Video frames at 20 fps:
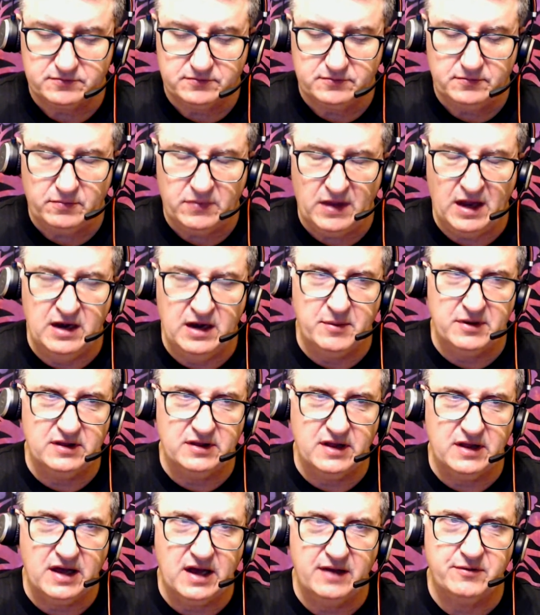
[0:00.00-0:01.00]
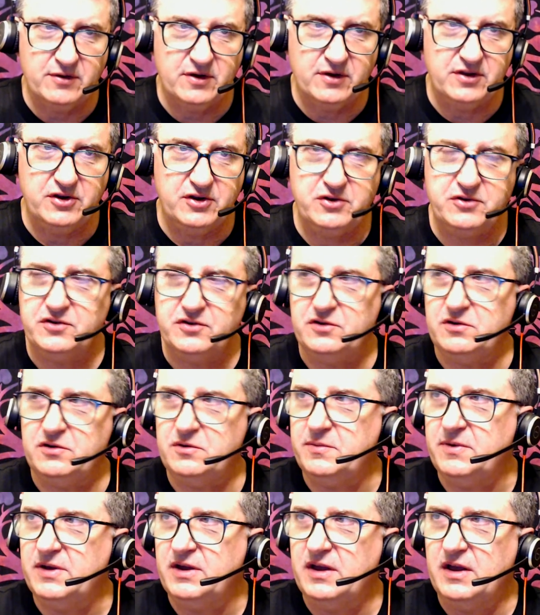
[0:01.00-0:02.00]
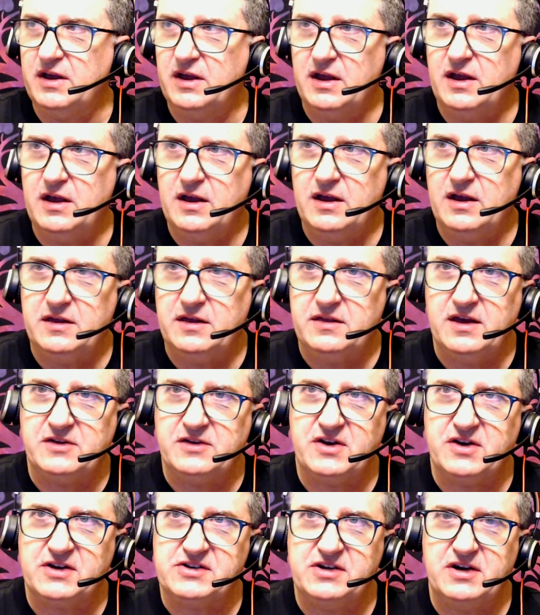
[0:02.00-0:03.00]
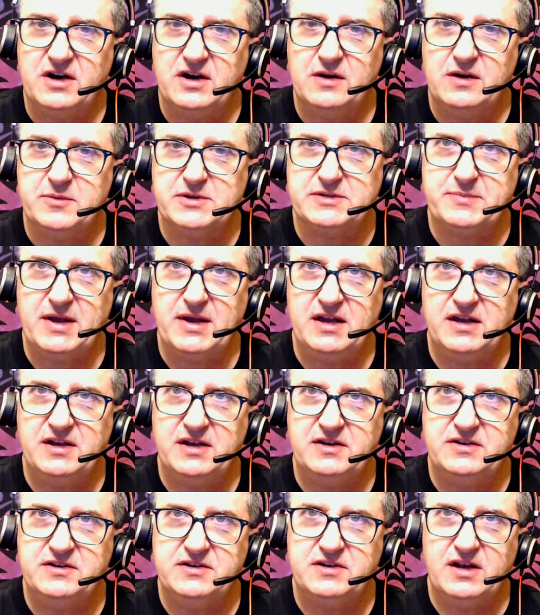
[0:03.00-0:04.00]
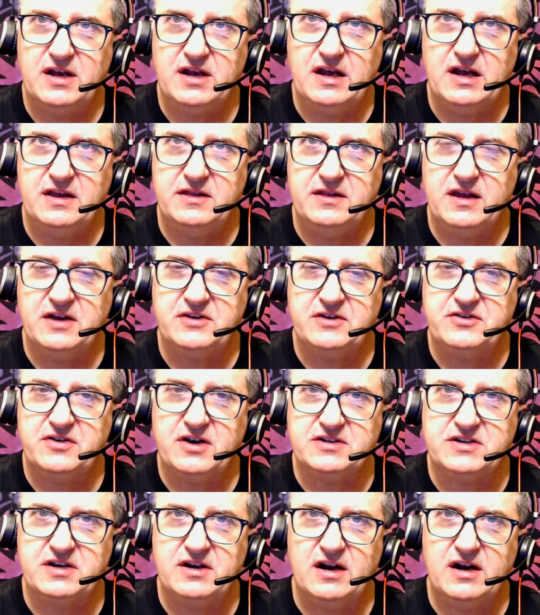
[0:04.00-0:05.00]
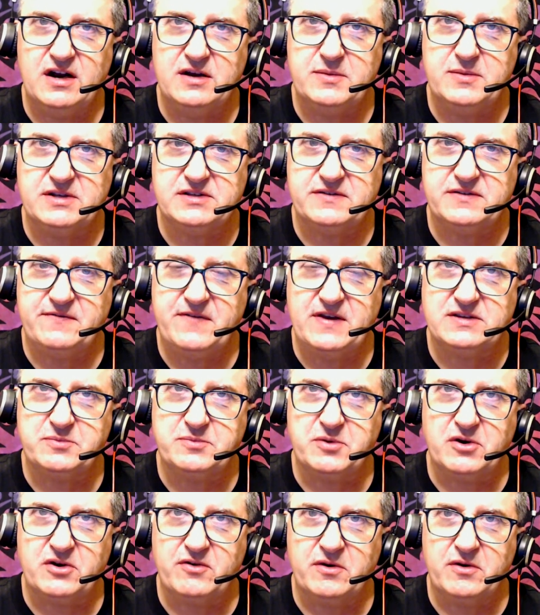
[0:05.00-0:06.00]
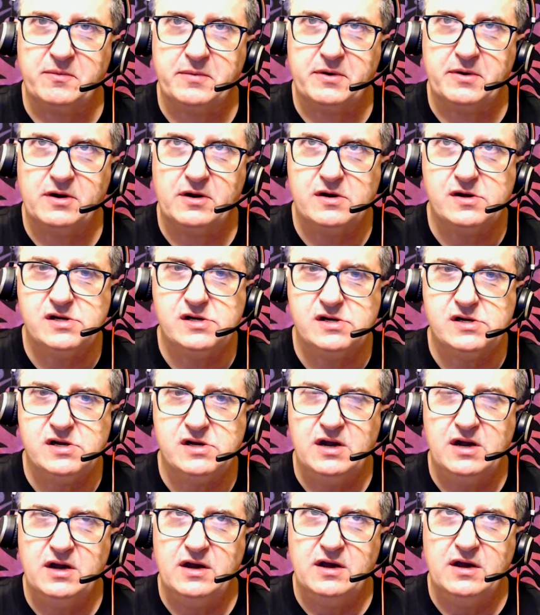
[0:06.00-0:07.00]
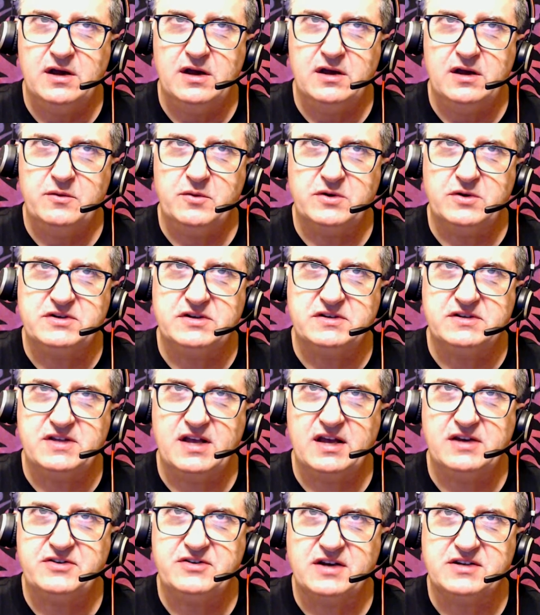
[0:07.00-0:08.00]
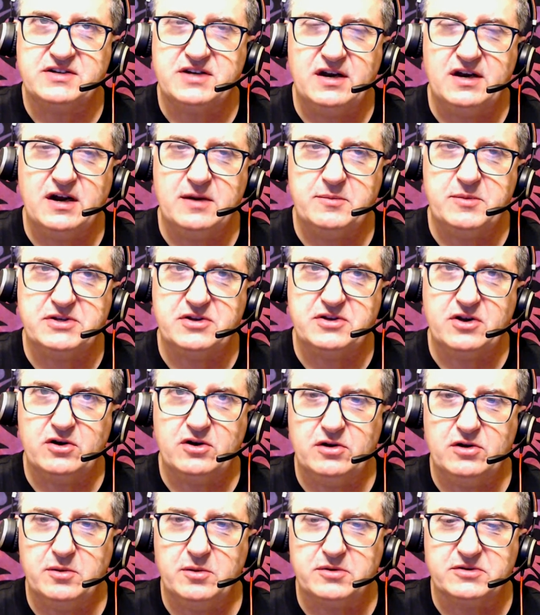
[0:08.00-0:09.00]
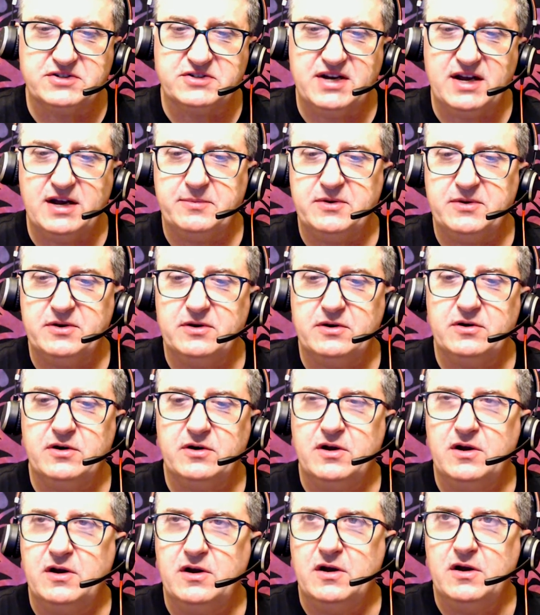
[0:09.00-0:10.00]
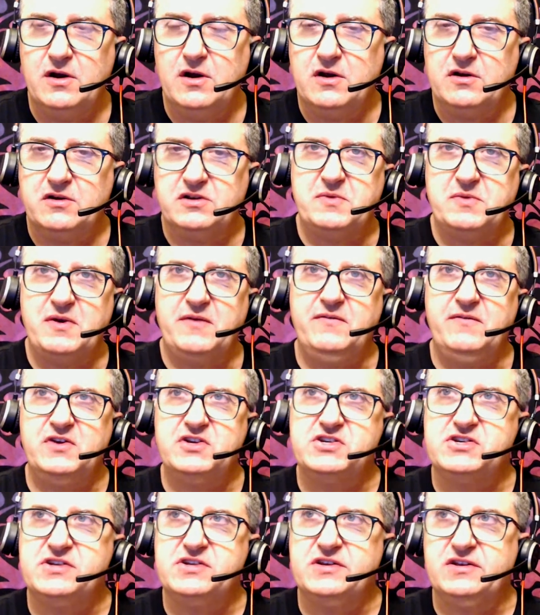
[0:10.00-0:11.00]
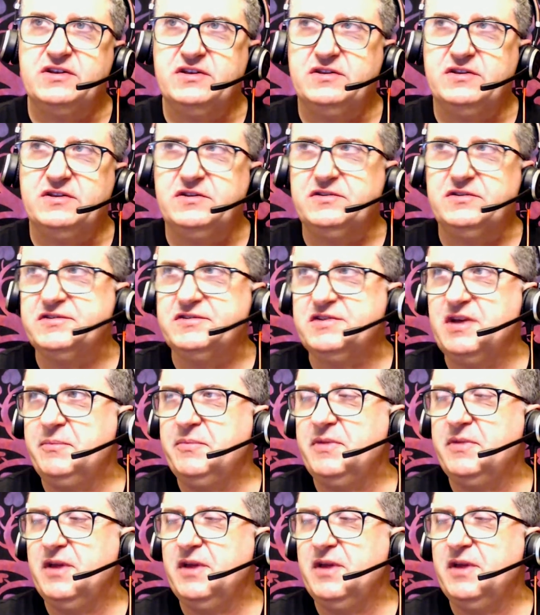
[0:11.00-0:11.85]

And I'm live on YouTube, the Head Trash Anonymous page, and the Head Trash Anonymous Facebook group. which is the Head Trash Anonymous Global Chapter, because my vision someday, maybe